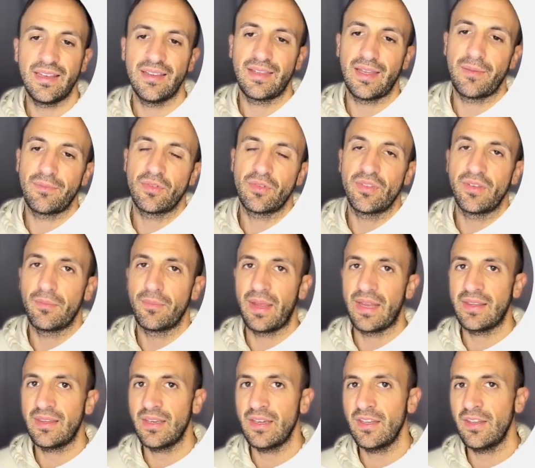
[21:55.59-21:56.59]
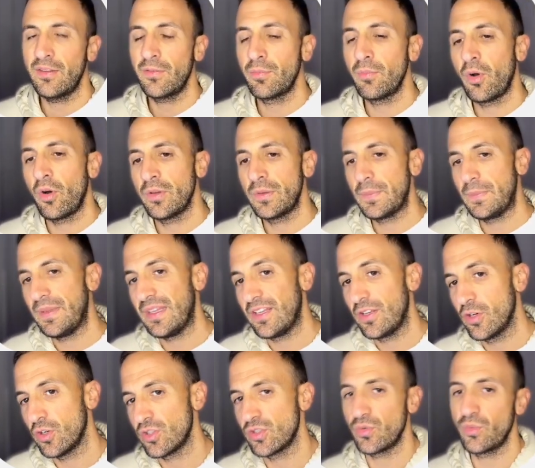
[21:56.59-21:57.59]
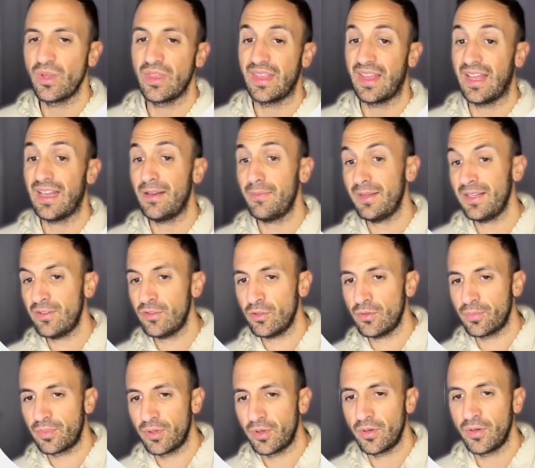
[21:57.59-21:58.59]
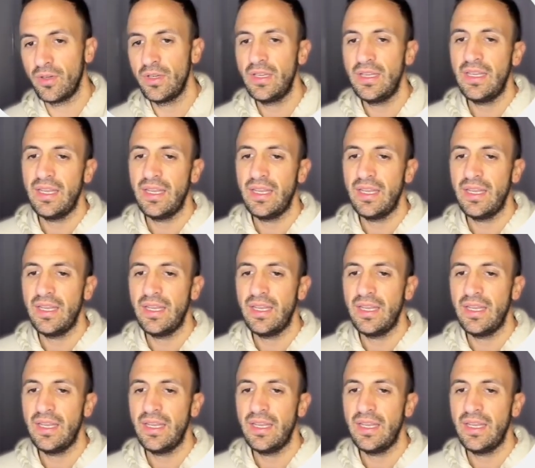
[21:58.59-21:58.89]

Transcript: terms of the maintenance mode, because with Elementor Pro